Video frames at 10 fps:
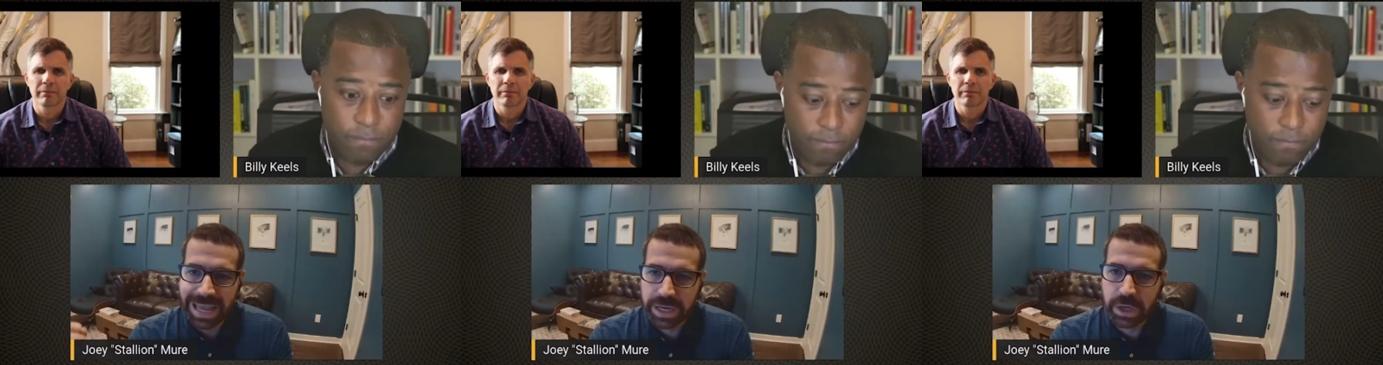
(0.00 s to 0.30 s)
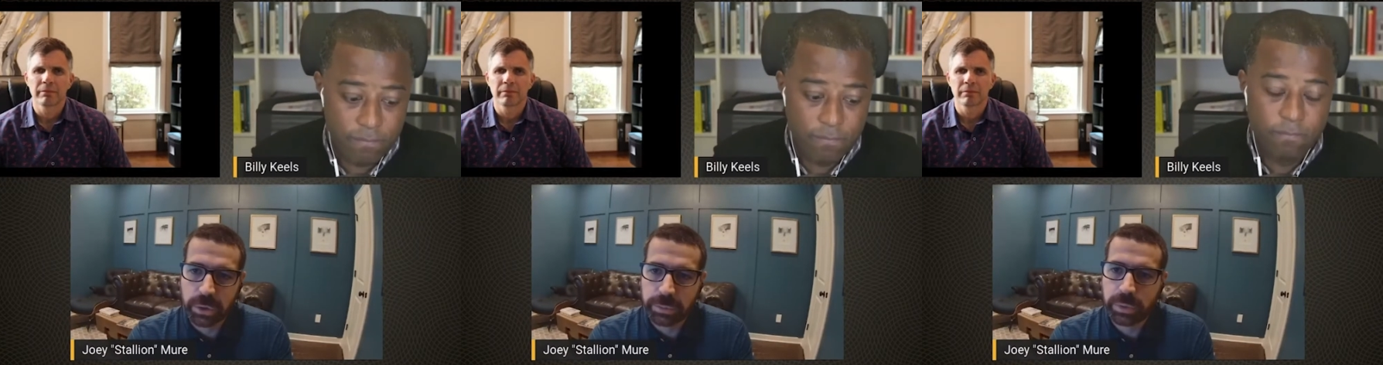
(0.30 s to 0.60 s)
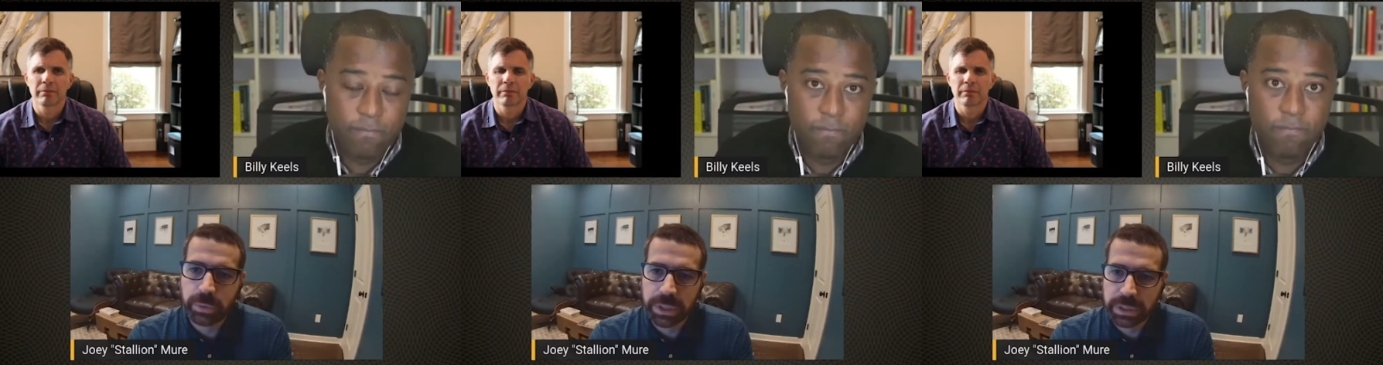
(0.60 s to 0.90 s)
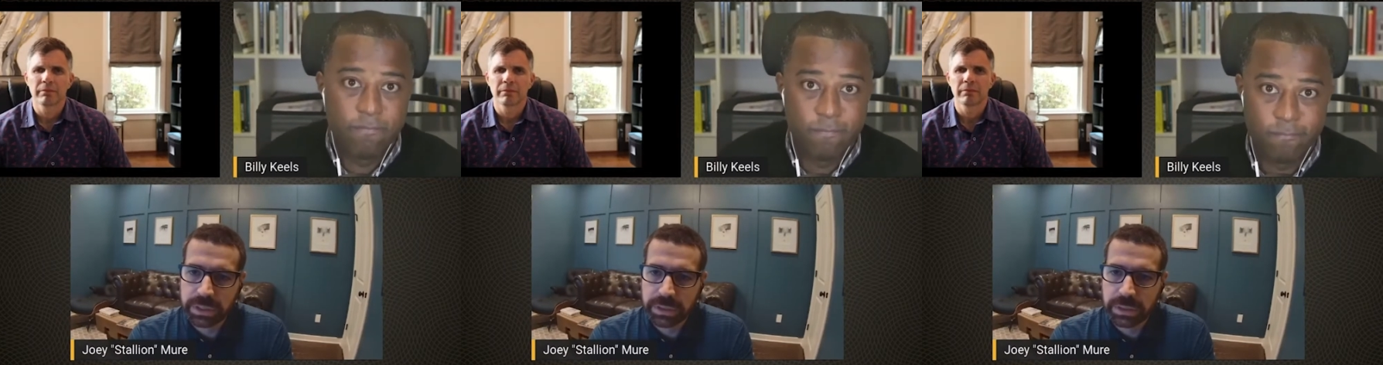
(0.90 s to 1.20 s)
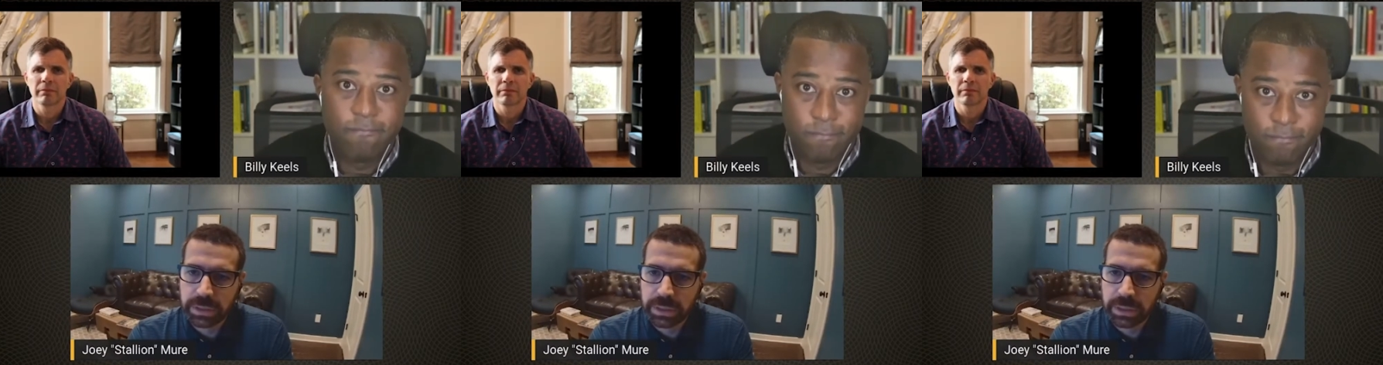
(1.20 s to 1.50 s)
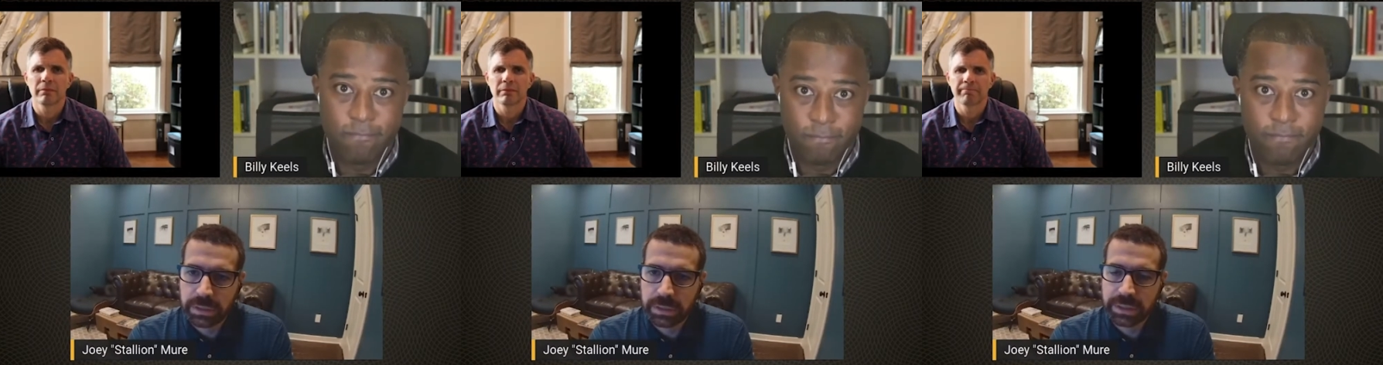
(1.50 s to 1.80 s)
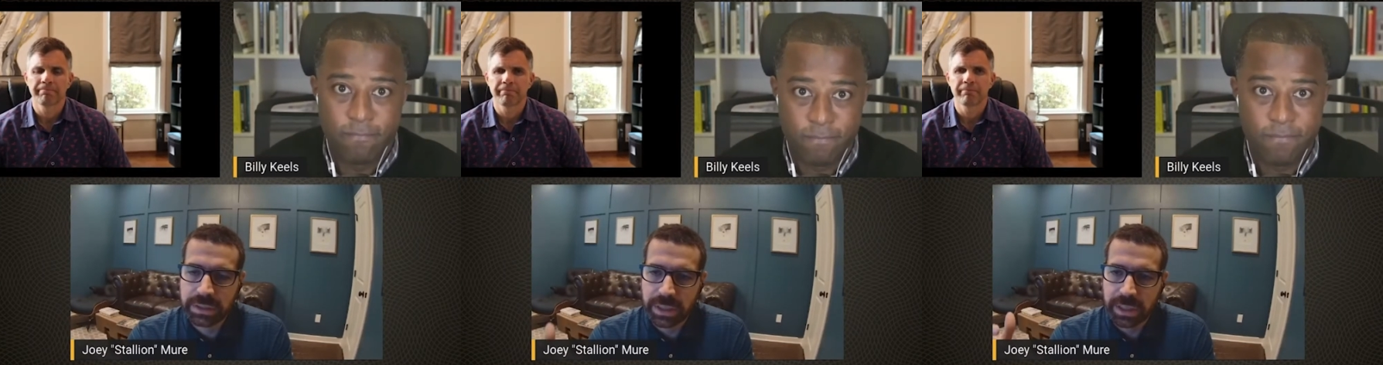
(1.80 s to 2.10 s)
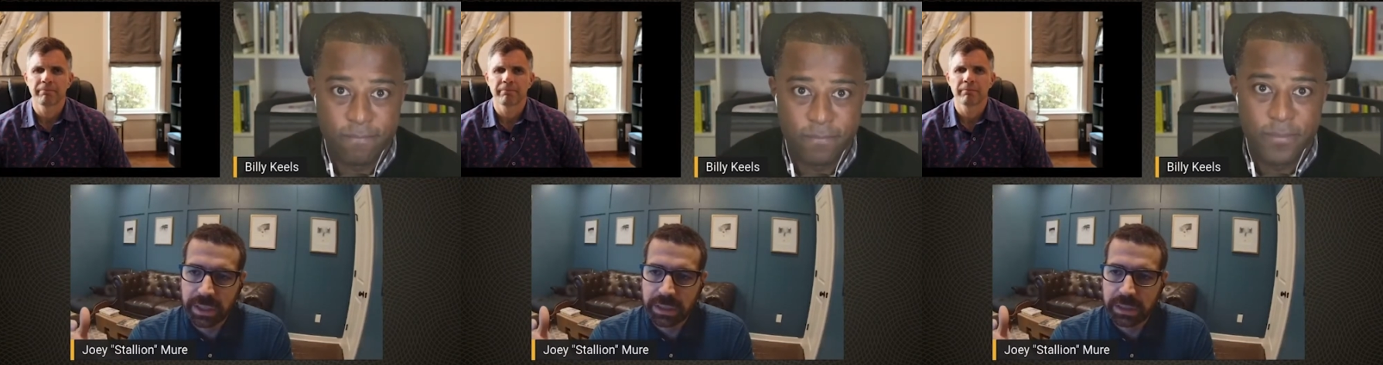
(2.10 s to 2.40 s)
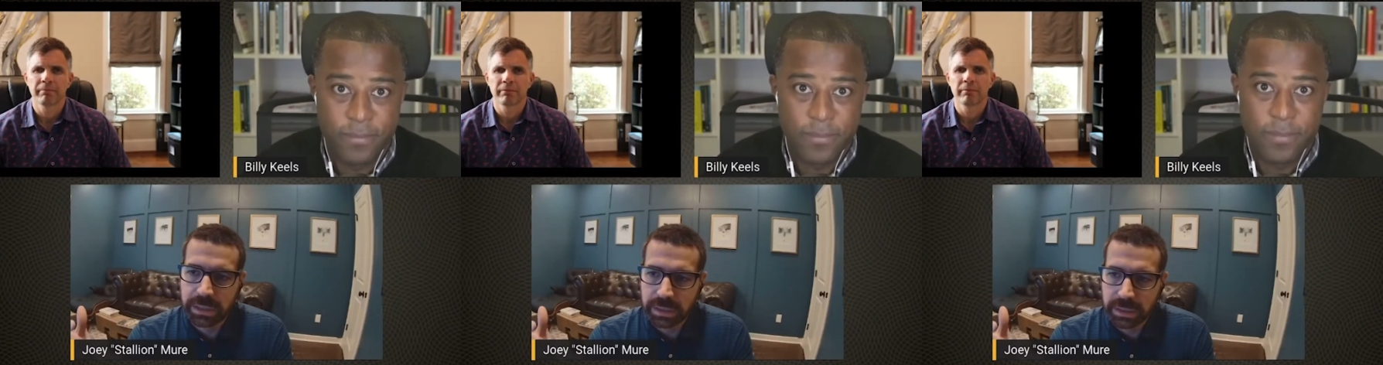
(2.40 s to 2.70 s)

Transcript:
Speaker 1: anchor point that said,